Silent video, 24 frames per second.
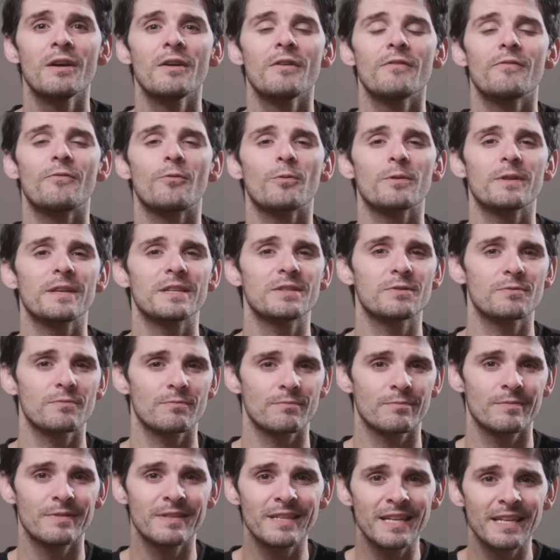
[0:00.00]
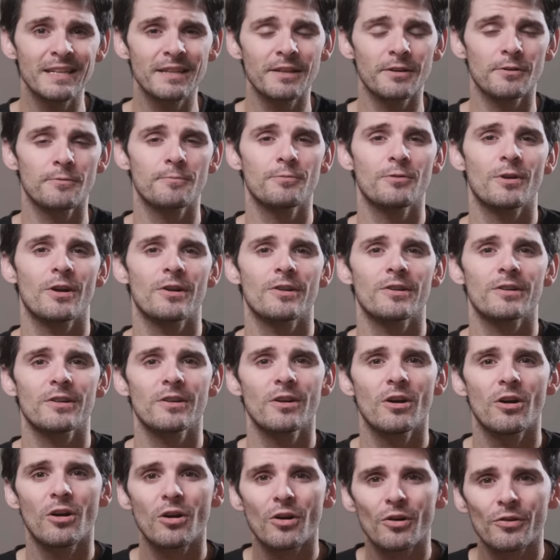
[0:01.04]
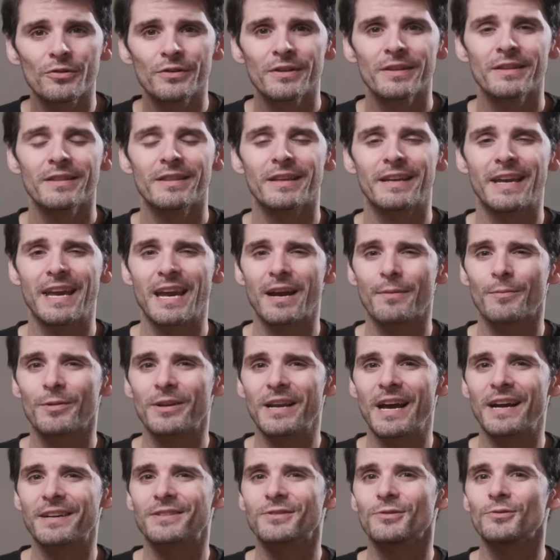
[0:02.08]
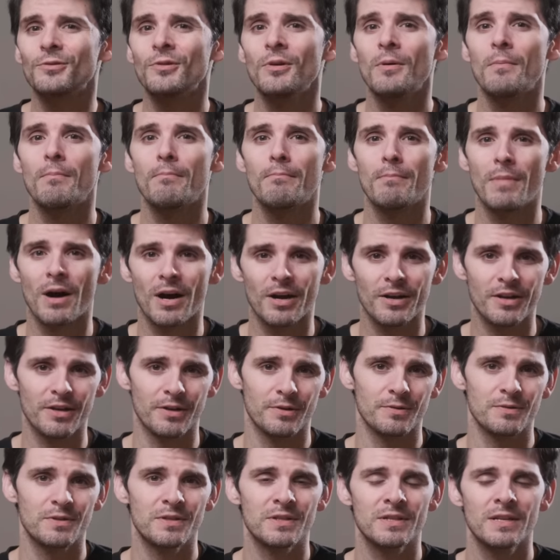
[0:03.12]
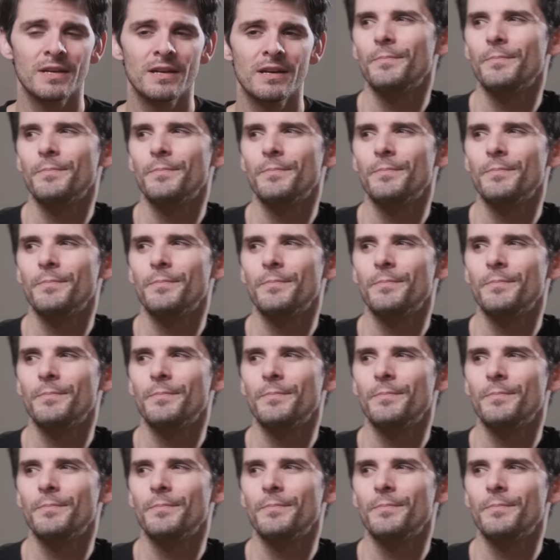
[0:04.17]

for this neat little product called the Cameradactyl Mongoose.